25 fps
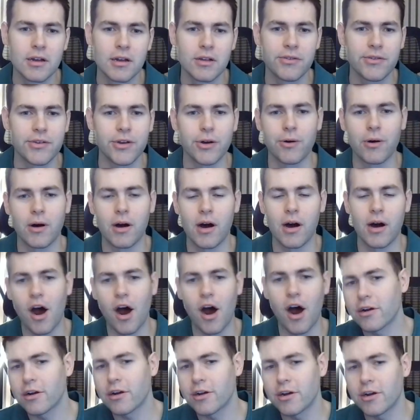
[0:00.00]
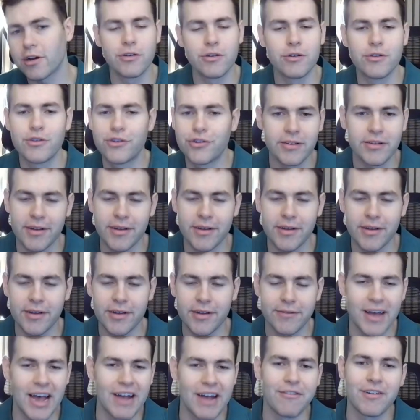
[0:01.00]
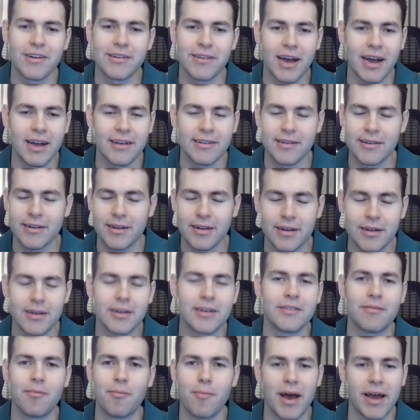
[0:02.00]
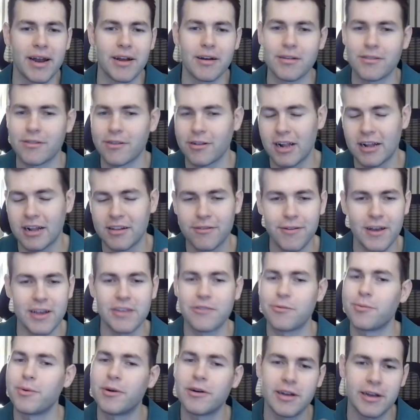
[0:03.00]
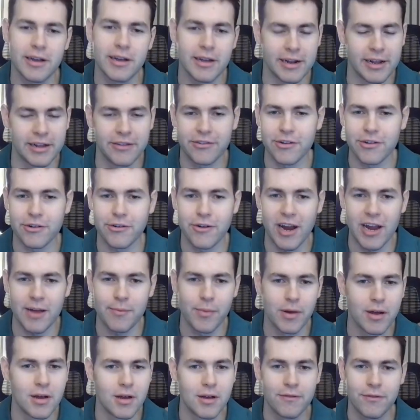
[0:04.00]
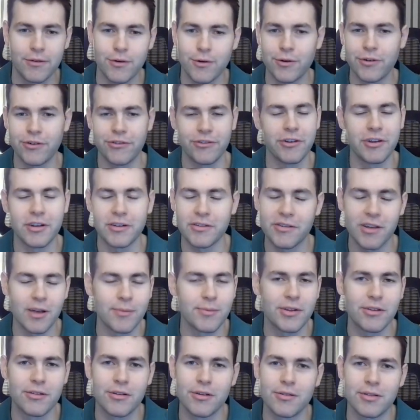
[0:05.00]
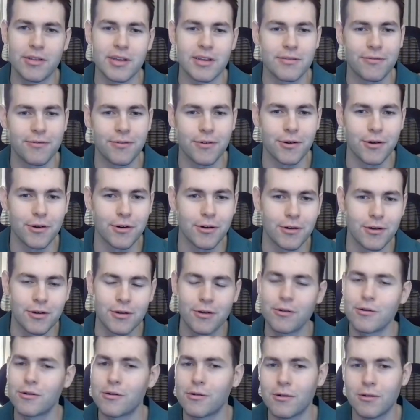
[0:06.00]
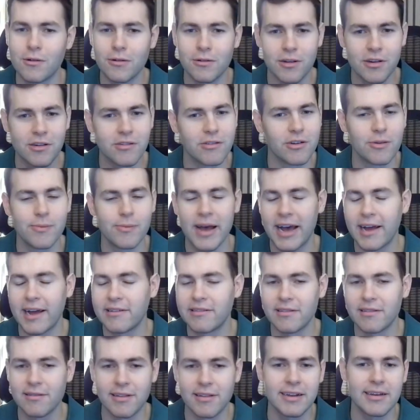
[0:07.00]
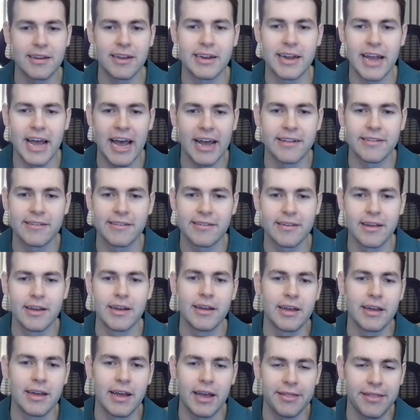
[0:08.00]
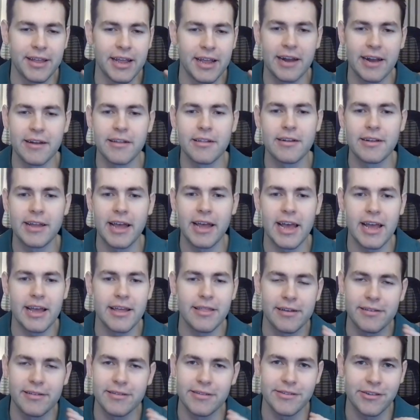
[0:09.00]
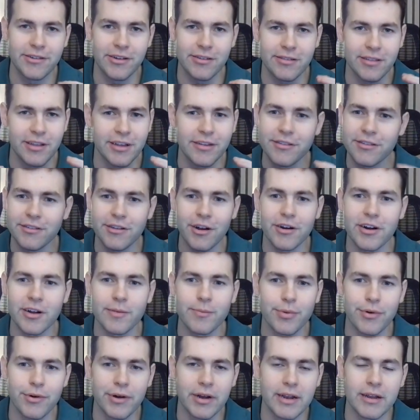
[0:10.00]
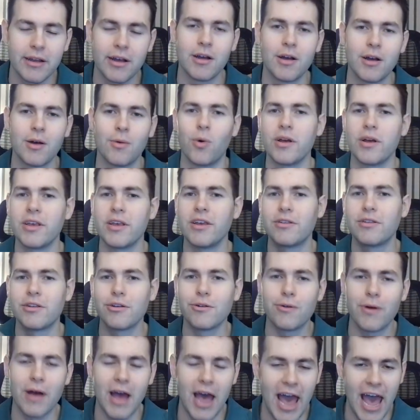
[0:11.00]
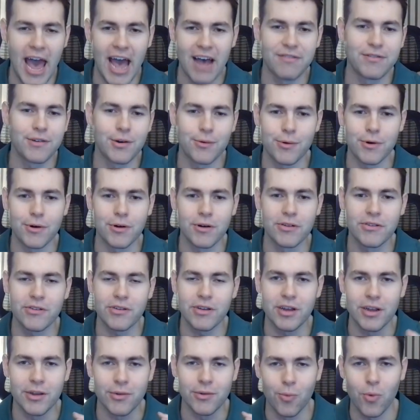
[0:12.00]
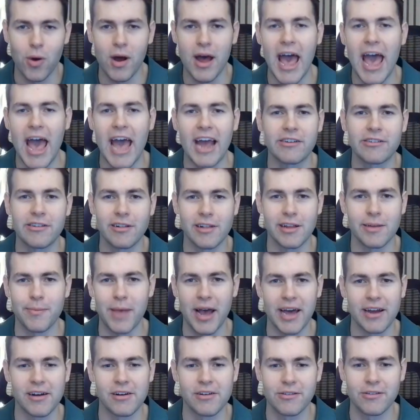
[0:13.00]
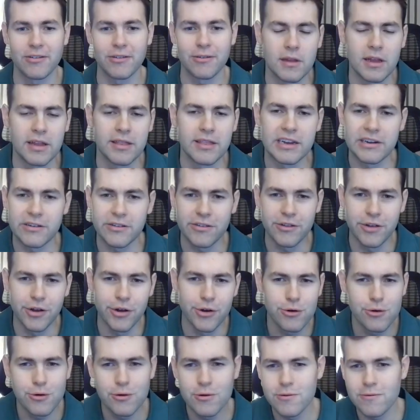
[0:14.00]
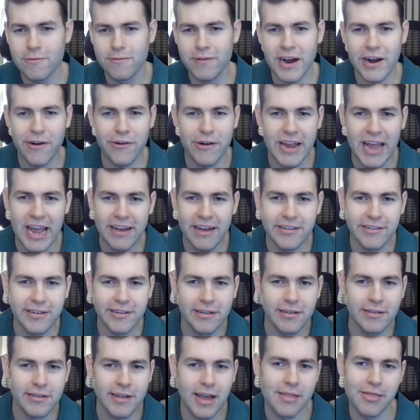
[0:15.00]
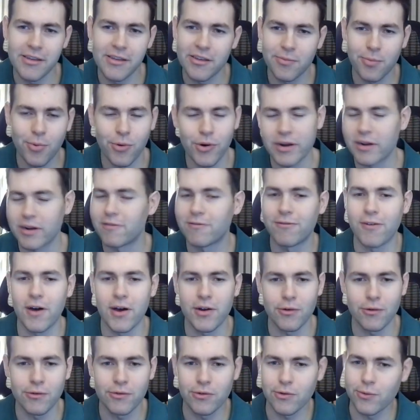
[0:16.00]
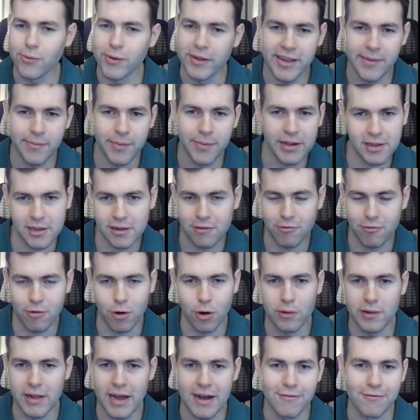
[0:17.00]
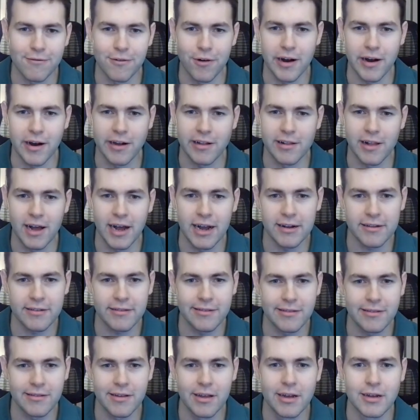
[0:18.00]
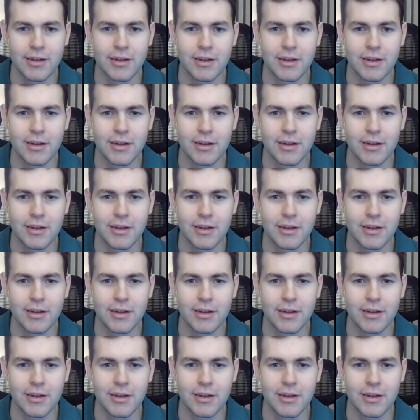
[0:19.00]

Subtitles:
So our go-to choice of advertising is Meta. So that's Facebook and Instagram. Of course, you can substitute this for Google, YouTube ads, LinkedIn ads. At the end of the day, this is just the starting point. What you do afterwards is what actually matters. And there's 2 variations at this point of funnels we typically roll out for our clients.